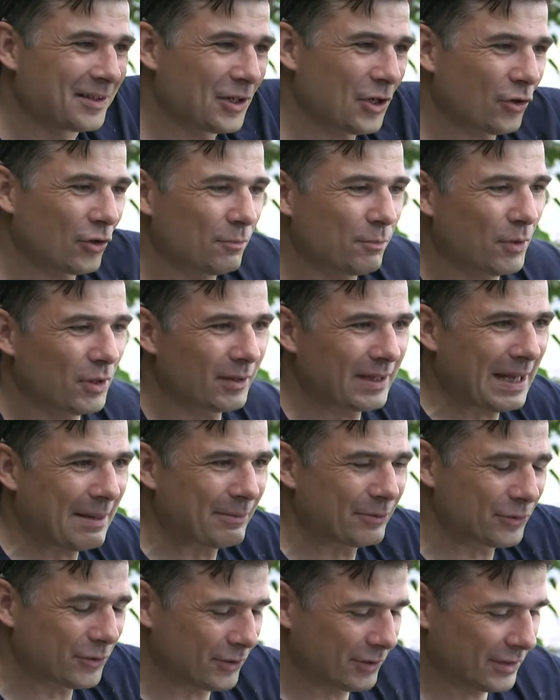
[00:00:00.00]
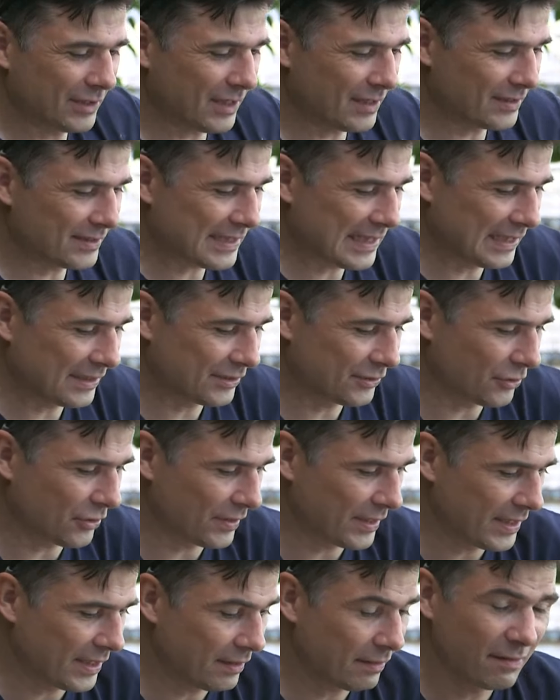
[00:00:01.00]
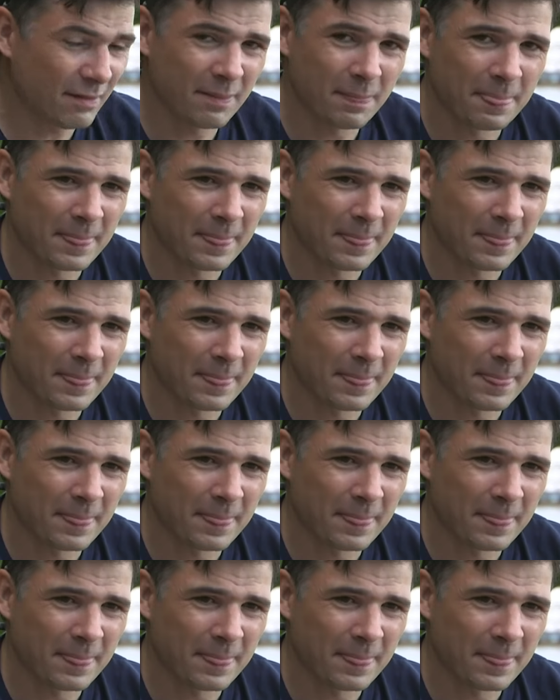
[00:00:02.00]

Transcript: coral polyp came and grew another skeleton on here.